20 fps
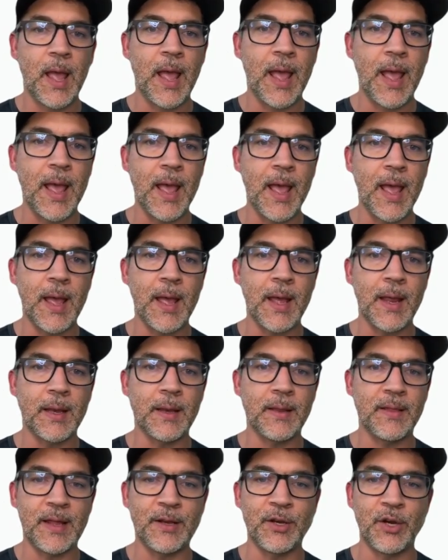
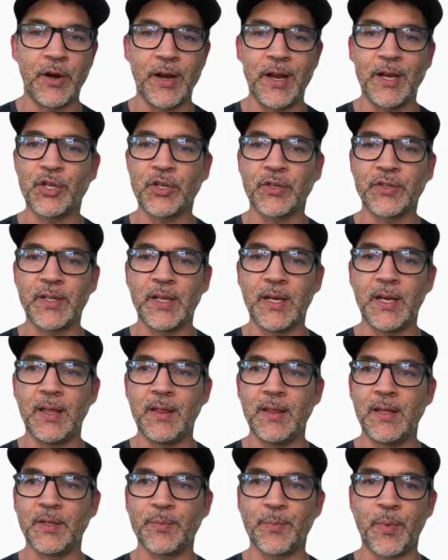and that you're interested
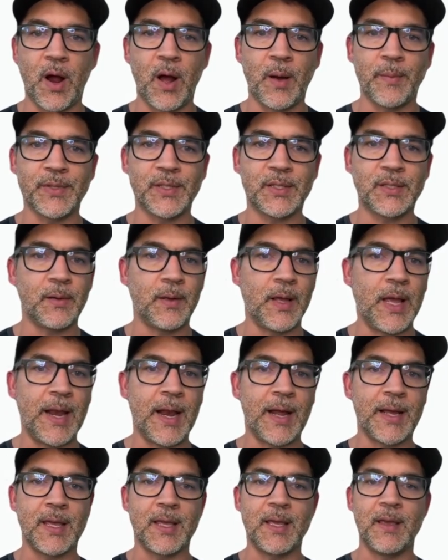in these prompts,
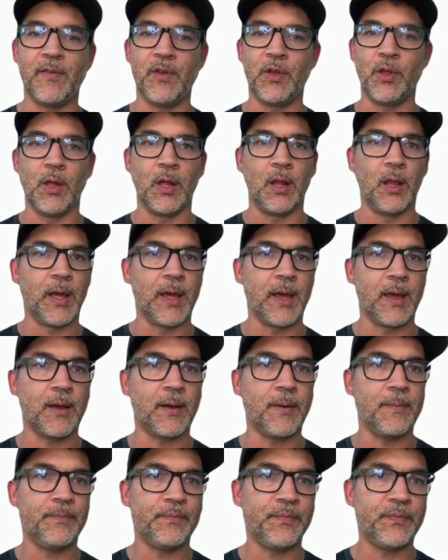and I could give you the
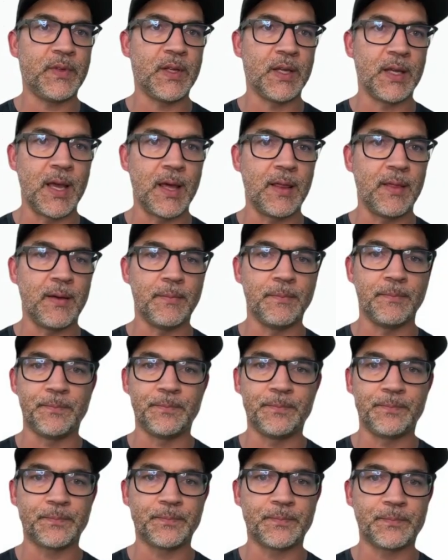link to get them.
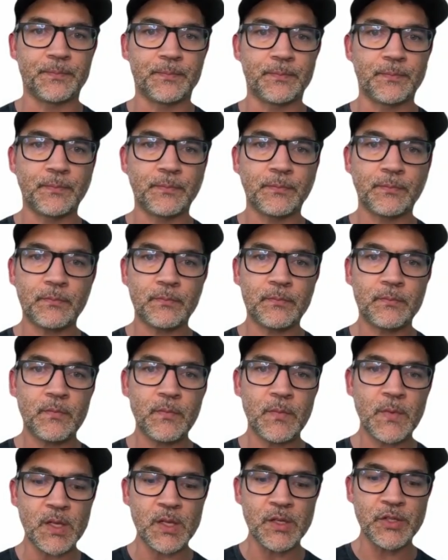
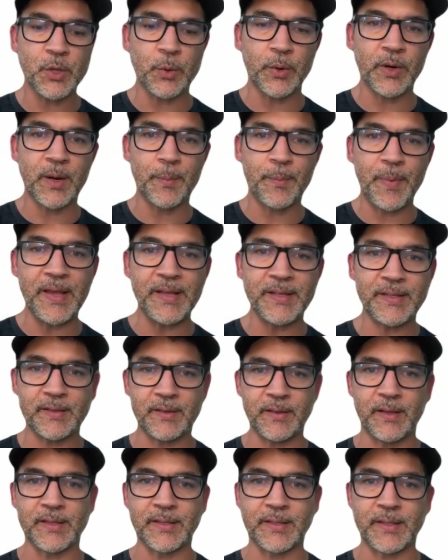So we're going to
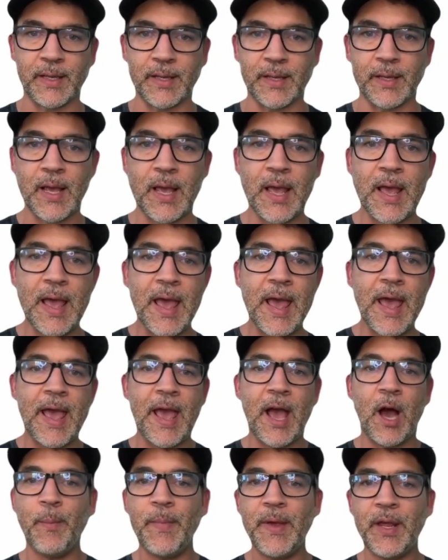paste this in.
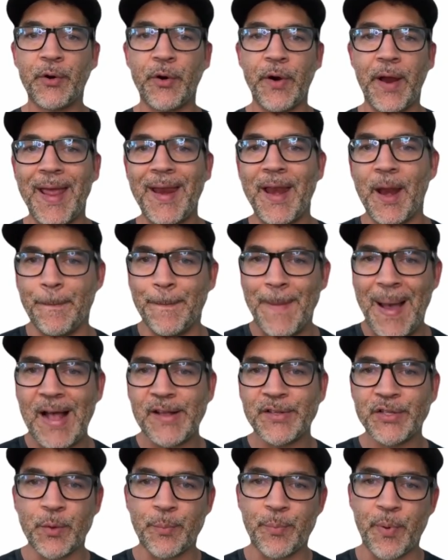Help me create a
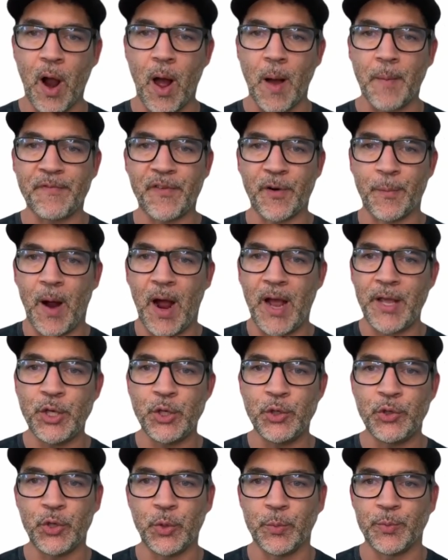master prompt for my
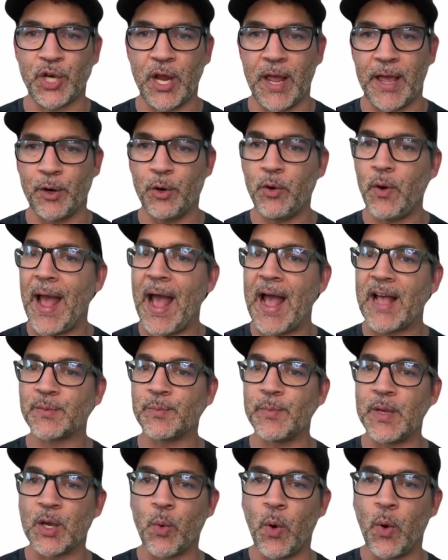YouTube channel.
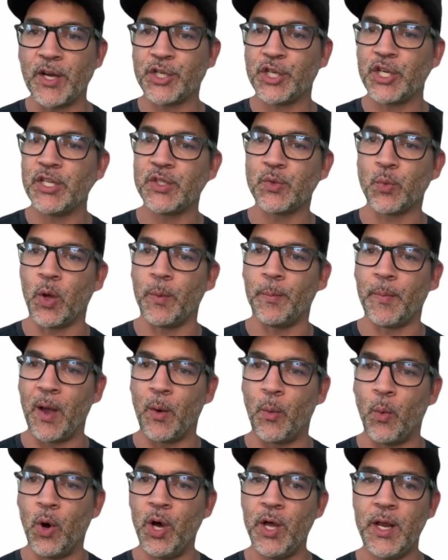Ask me questions one by
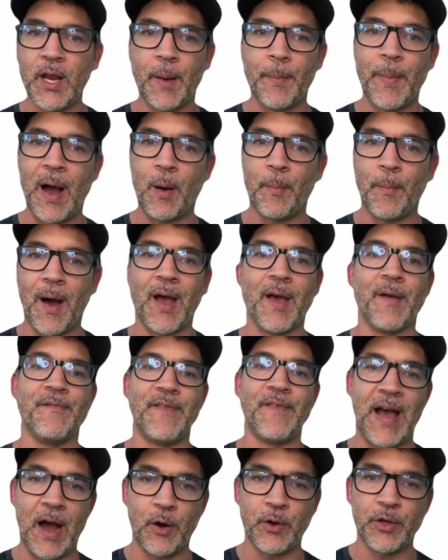one about my
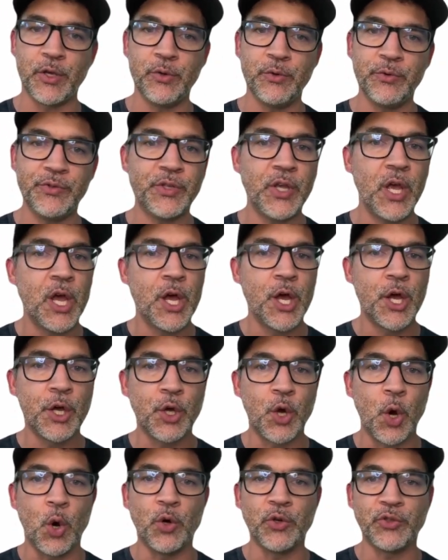values,
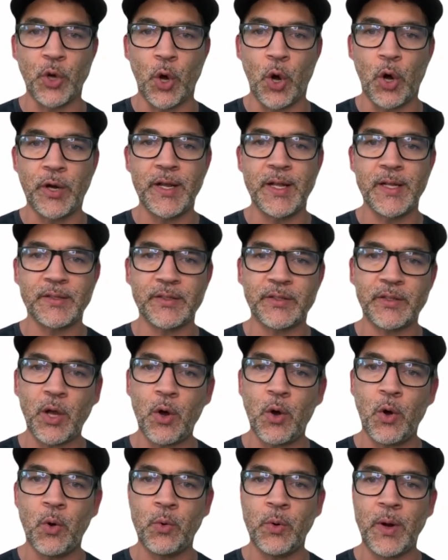goals, audience,
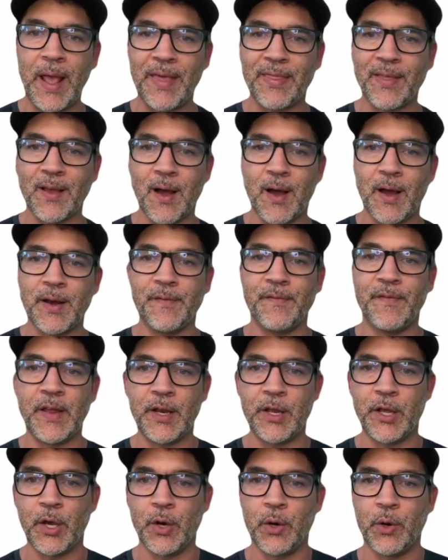tone, and the kind of
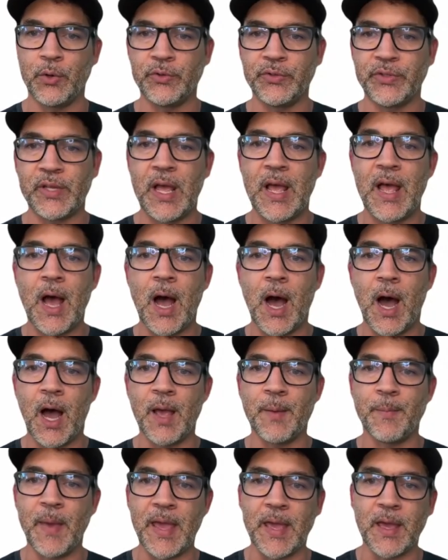videos
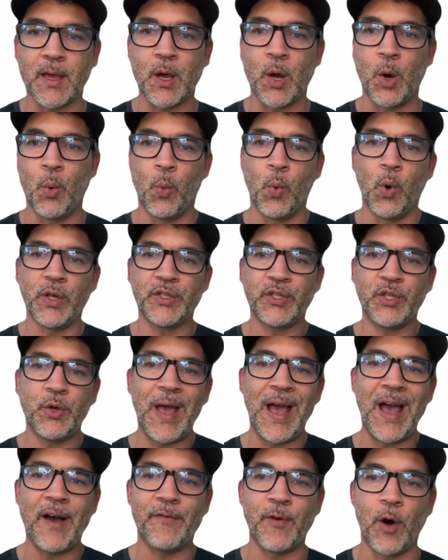I make. Once you
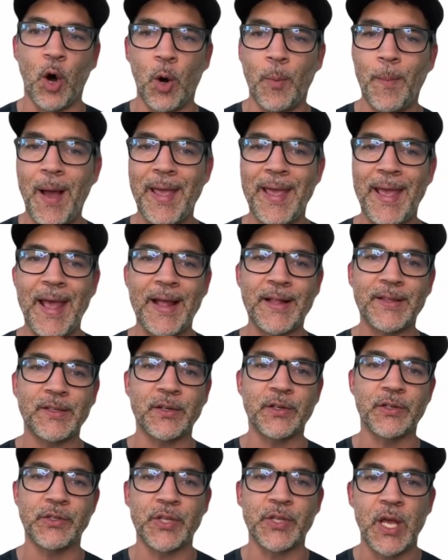have all my
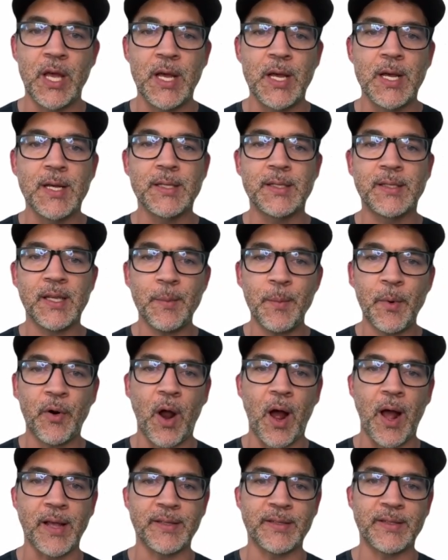answers,
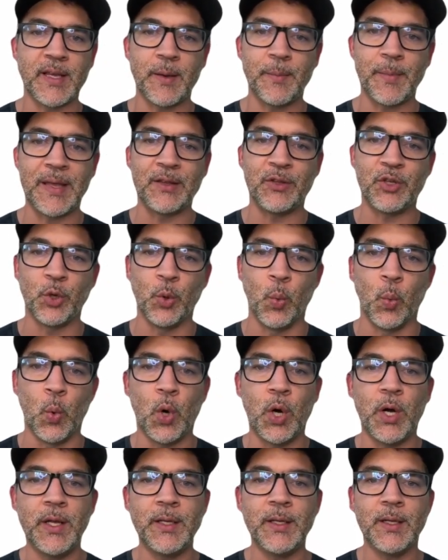summarize them into
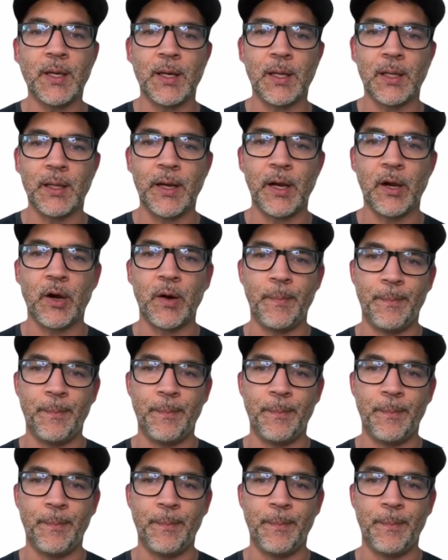one clear